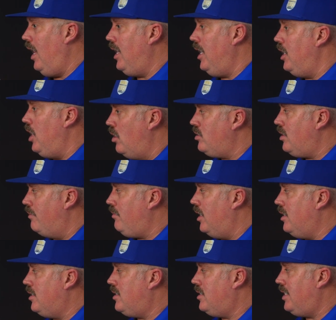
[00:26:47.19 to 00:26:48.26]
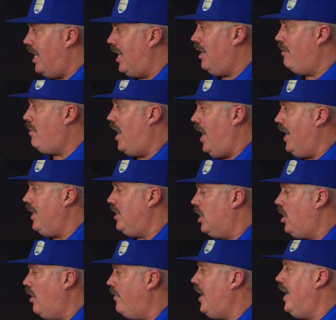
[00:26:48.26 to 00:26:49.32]
he knows I'm going to stand behind the
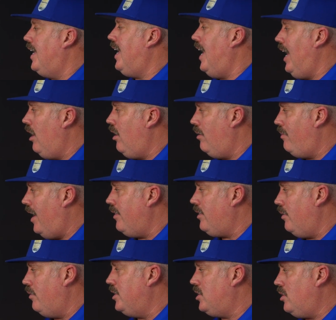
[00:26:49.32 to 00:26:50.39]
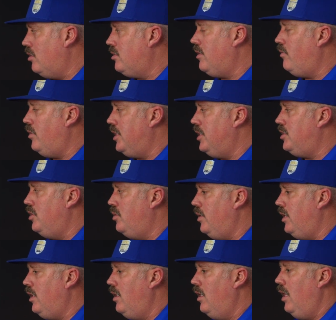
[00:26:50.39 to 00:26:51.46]
car, that I care about the result of what he's
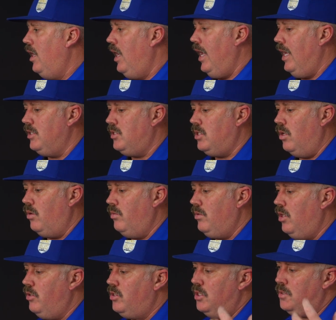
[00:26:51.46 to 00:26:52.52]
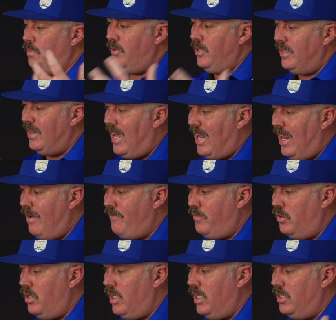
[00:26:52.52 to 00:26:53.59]
doing. And so you're just putting that
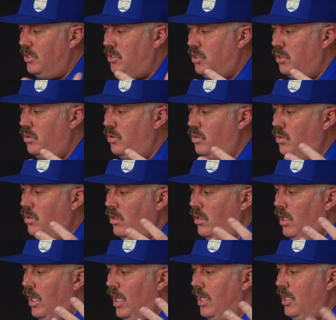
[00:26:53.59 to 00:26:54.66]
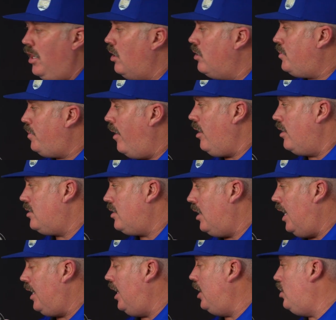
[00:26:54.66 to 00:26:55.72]
effort into those parts, and
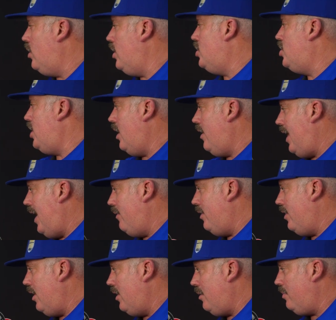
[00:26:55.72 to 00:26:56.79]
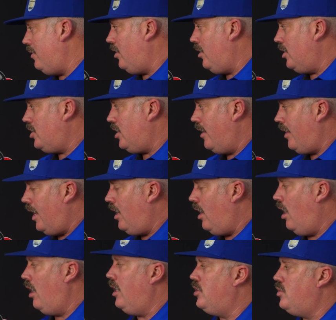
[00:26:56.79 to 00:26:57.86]
then you can share that with you can share that
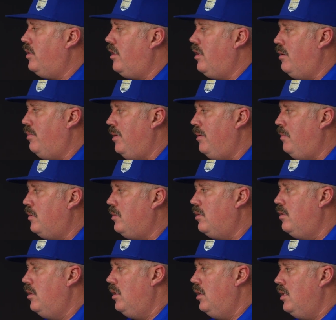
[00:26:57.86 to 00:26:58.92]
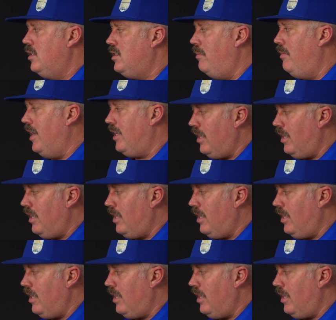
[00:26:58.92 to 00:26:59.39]
knowledge with other people to make